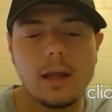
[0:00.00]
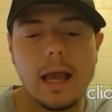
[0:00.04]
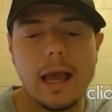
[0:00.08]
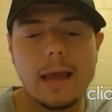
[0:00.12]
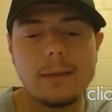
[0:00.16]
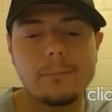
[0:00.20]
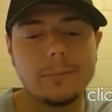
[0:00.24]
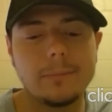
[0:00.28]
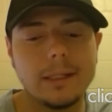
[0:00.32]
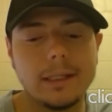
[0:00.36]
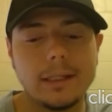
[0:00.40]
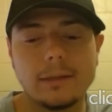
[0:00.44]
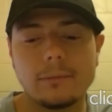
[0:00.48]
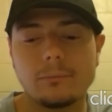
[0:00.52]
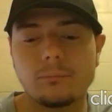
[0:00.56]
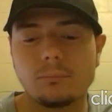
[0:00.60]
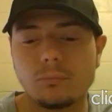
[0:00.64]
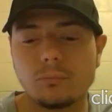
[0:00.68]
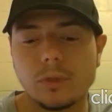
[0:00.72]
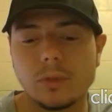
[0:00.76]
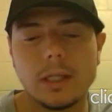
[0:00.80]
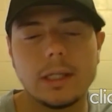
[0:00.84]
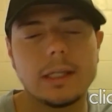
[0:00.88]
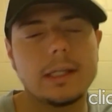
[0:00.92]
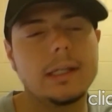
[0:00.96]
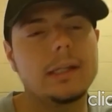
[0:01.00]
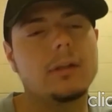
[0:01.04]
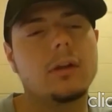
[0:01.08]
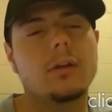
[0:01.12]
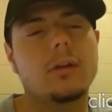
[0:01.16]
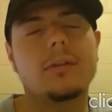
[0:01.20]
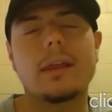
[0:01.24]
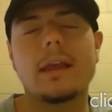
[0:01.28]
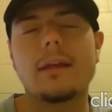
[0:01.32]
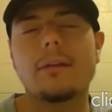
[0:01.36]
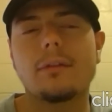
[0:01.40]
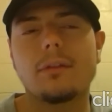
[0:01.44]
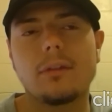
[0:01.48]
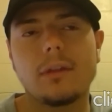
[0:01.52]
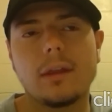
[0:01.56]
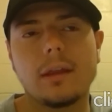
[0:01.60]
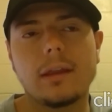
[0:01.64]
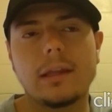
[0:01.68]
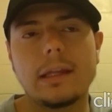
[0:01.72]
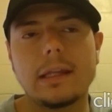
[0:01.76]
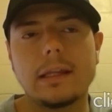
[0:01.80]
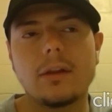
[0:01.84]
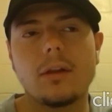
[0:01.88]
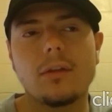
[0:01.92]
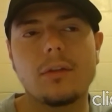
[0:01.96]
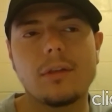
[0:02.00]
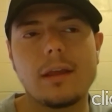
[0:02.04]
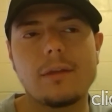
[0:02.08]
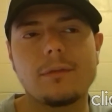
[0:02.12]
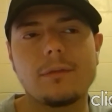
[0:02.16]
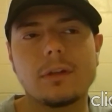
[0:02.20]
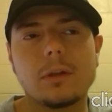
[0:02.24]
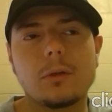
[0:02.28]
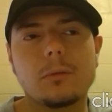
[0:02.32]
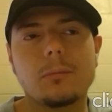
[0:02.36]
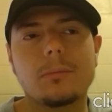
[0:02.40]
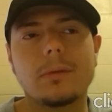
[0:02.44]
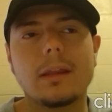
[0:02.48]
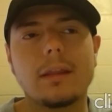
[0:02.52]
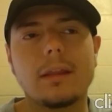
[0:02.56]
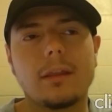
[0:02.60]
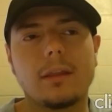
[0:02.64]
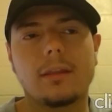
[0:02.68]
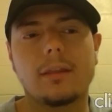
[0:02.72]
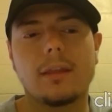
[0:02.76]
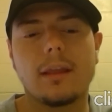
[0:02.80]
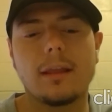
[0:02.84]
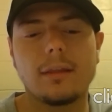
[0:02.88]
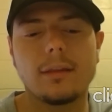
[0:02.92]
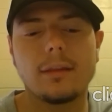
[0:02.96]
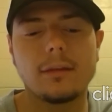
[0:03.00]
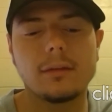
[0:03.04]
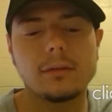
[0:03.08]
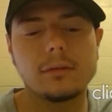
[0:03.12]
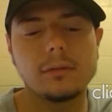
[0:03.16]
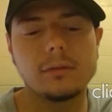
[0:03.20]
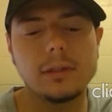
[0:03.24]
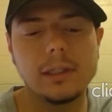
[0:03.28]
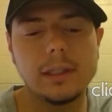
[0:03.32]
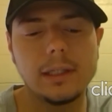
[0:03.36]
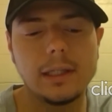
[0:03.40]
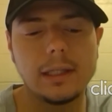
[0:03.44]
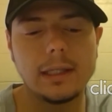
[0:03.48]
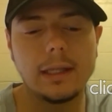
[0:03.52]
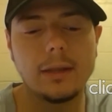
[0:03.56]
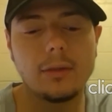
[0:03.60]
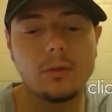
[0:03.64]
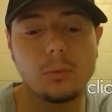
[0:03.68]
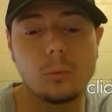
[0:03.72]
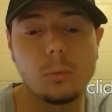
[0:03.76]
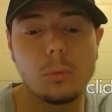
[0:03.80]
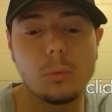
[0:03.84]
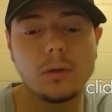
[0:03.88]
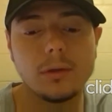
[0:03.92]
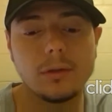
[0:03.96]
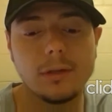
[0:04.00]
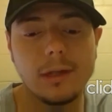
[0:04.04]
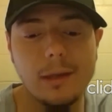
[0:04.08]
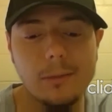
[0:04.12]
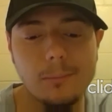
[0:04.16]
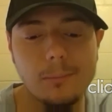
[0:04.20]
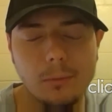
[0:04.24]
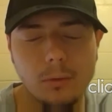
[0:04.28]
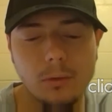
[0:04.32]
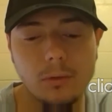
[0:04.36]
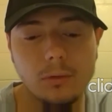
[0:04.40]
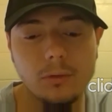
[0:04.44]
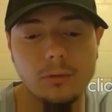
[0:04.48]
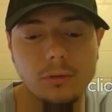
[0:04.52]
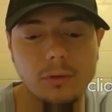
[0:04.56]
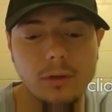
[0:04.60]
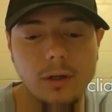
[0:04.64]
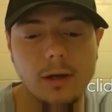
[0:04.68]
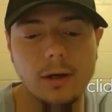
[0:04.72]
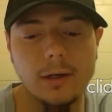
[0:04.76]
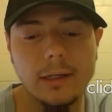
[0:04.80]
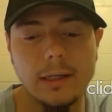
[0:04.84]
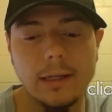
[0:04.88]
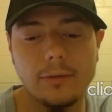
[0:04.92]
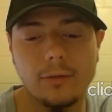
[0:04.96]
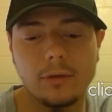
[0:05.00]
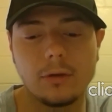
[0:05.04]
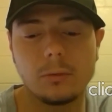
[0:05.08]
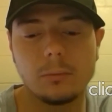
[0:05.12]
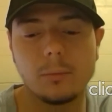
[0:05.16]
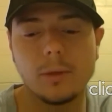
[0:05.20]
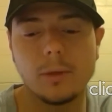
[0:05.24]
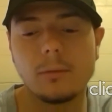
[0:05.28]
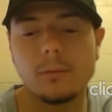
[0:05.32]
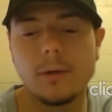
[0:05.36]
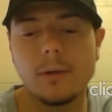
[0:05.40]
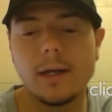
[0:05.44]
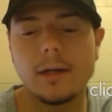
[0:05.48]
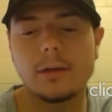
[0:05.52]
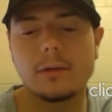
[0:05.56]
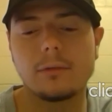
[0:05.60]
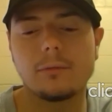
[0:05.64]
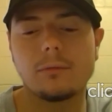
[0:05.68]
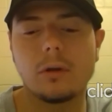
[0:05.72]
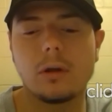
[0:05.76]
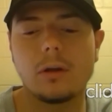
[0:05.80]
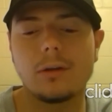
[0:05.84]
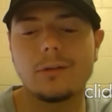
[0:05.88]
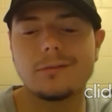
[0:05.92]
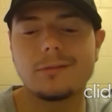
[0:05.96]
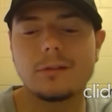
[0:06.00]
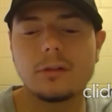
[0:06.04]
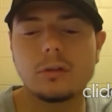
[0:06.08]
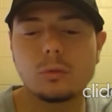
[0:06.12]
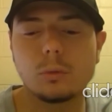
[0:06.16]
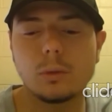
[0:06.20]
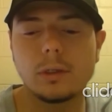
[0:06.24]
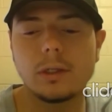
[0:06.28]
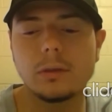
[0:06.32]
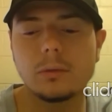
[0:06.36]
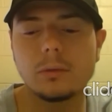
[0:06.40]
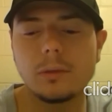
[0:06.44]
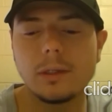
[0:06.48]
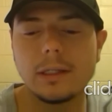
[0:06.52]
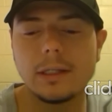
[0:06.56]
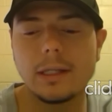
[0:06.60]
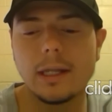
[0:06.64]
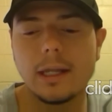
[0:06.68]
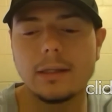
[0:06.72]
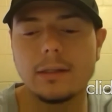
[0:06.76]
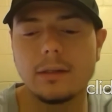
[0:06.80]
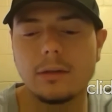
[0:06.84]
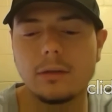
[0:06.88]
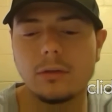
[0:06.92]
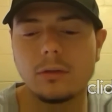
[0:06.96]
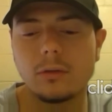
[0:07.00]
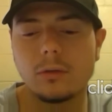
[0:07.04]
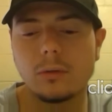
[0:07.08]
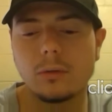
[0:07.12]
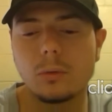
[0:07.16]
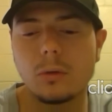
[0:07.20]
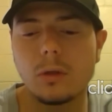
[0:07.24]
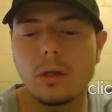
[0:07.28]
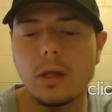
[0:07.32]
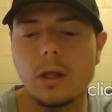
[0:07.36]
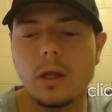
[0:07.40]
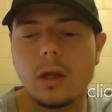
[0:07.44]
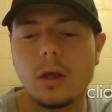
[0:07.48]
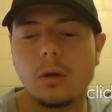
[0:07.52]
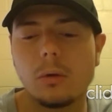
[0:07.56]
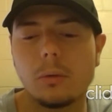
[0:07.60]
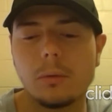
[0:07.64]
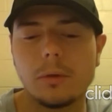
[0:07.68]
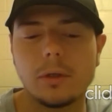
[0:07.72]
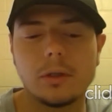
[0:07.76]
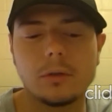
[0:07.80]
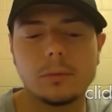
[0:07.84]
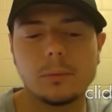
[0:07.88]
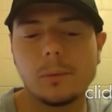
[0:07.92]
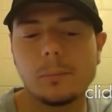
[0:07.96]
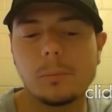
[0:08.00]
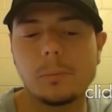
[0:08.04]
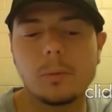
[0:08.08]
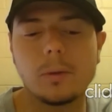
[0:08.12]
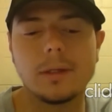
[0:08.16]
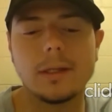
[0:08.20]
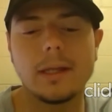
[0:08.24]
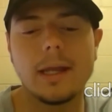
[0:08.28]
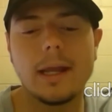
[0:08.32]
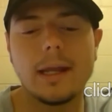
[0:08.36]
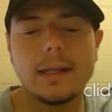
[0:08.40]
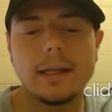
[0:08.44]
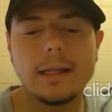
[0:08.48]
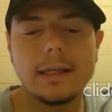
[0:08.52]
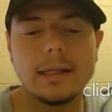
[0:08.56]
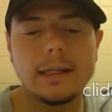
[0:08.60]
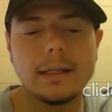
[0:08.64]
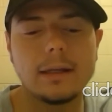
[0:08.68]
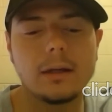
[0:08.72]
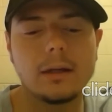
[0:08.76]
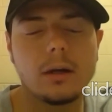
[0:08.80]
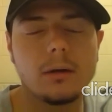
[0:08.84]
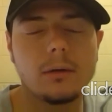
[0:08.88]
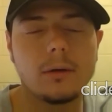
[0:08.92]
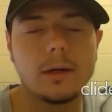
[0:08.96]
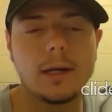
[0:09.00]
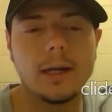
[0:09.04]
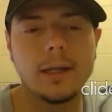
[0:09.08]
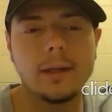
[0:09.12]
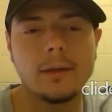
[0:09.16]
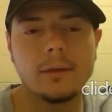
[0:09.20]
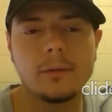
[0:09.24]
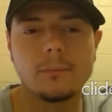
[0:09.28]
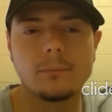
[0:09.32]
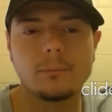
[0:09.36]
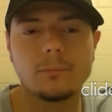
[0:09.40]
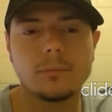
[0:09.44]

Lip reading: I mean, he does have a little bit of success in the league. He is a one-time All-Star. He has a career record of 123-92 with a 3.98 ERA.